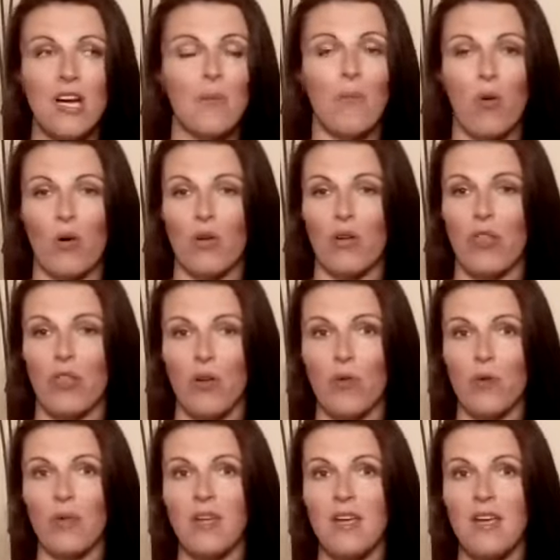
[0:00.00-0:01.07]
more
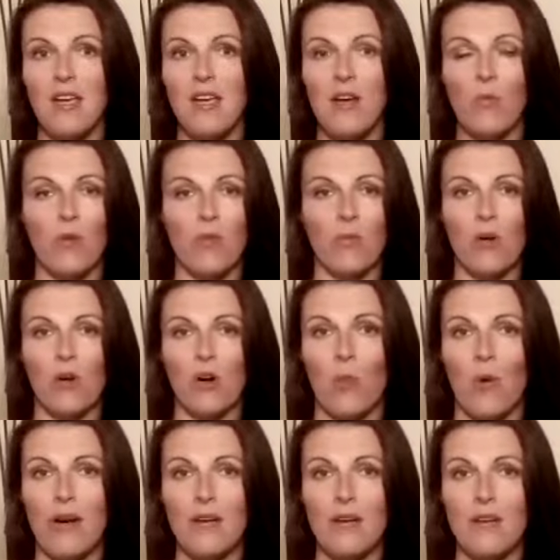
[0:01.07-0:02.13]
thoroughly, with more
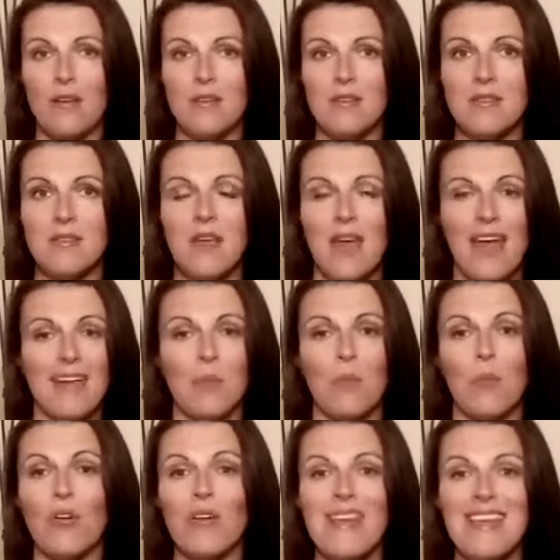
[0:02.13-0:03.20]
awareness, and
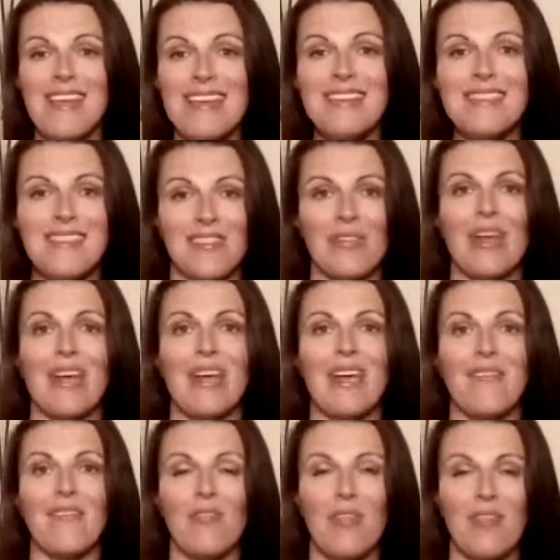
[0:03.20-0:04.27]
more
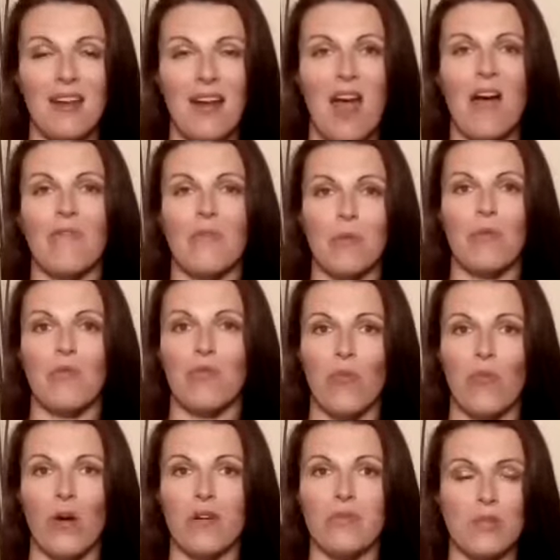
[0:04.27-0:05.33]
easily than ever before.